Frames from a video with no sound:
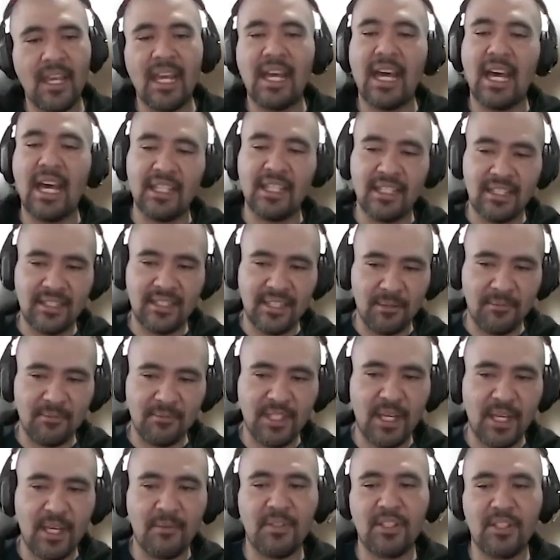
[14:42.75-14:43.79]
At the same
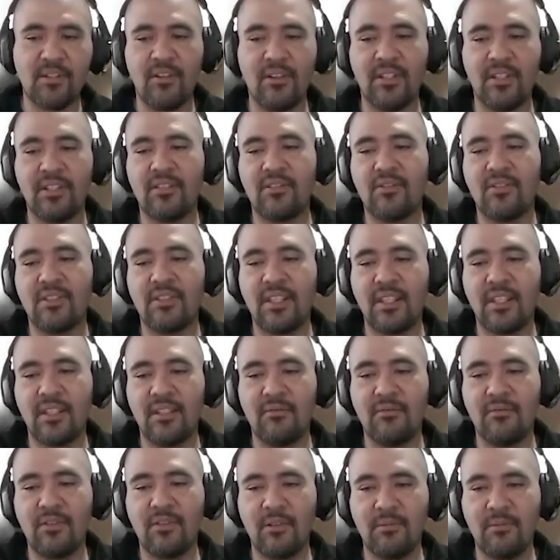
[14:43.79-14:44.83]
time, it's going to send
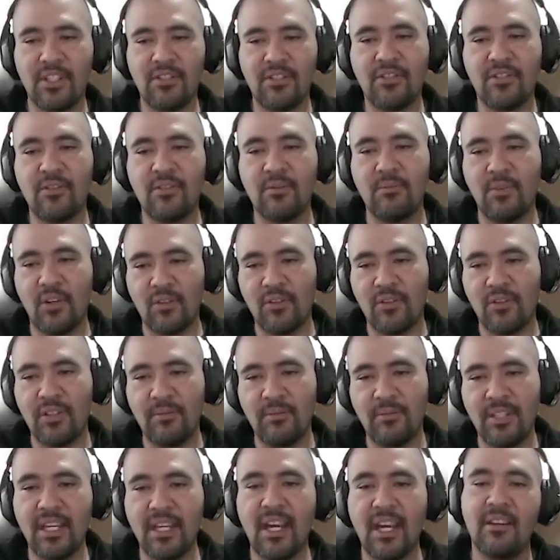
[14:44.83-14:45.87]
information to
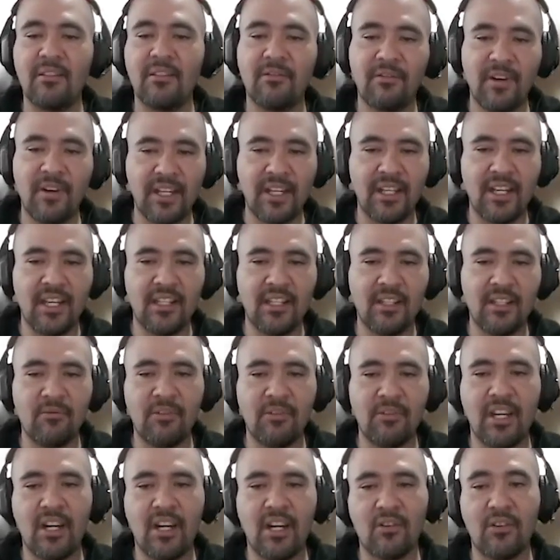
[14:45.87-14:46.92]
MongoDB. And finally,
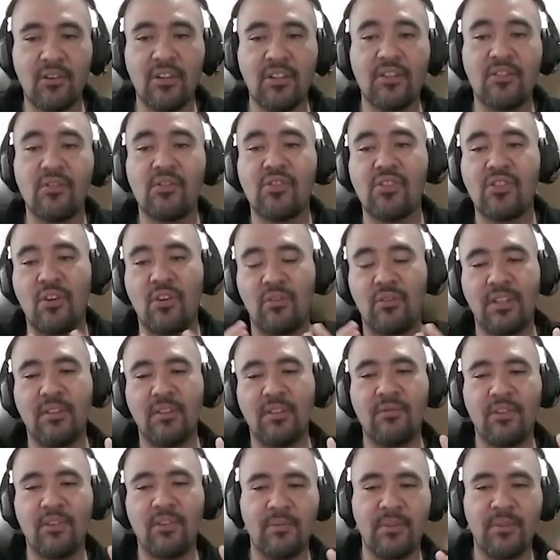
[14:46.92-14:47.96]
we are going to show the
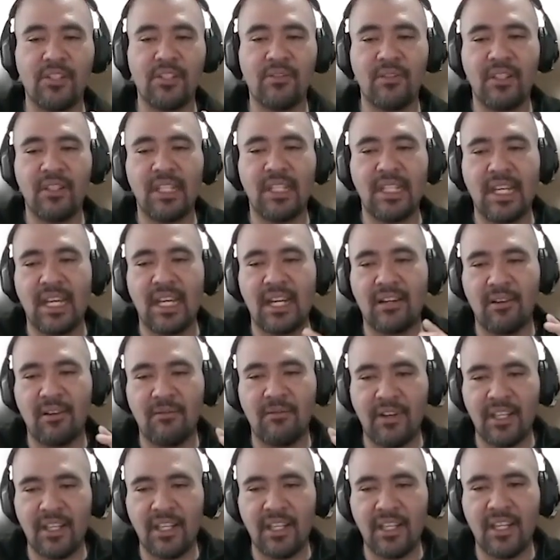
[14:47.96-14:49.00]
information in a
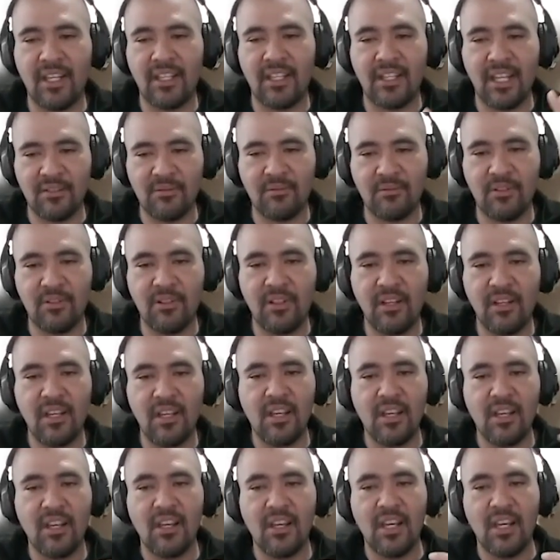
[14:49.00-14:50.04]
Grafana dashboard,
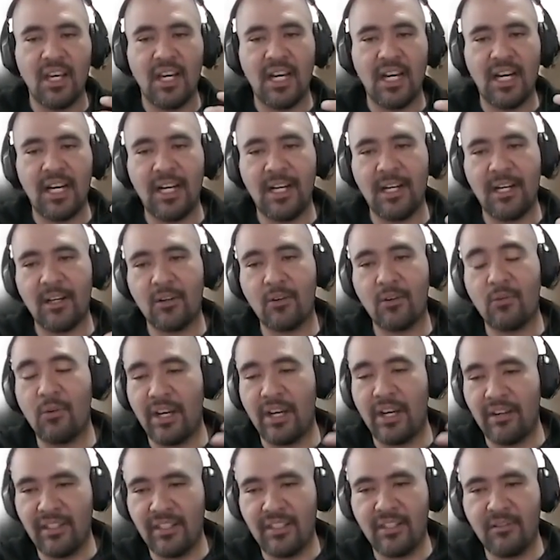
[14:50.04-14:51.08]

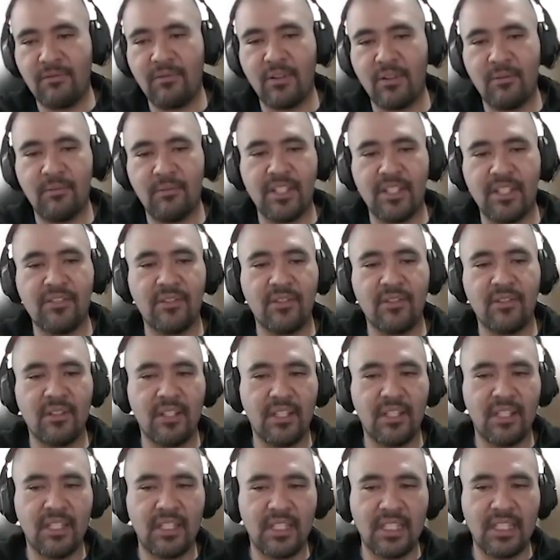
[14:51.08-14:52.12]
querying the information
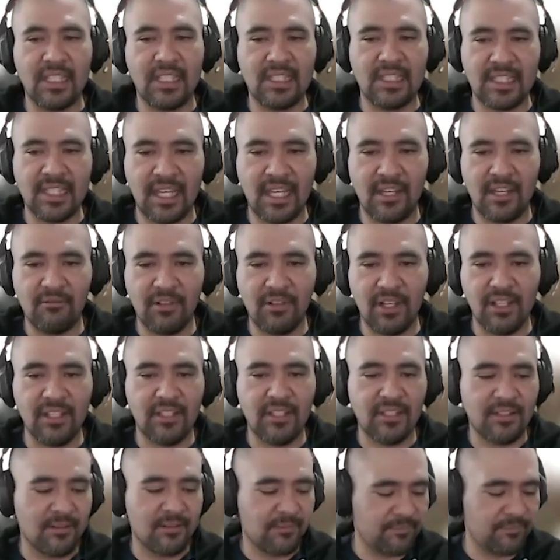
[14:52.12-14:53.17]
inside
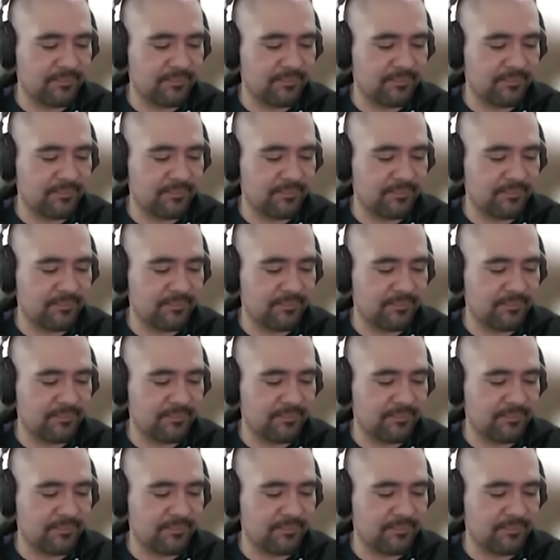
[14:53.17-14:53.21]
Redis.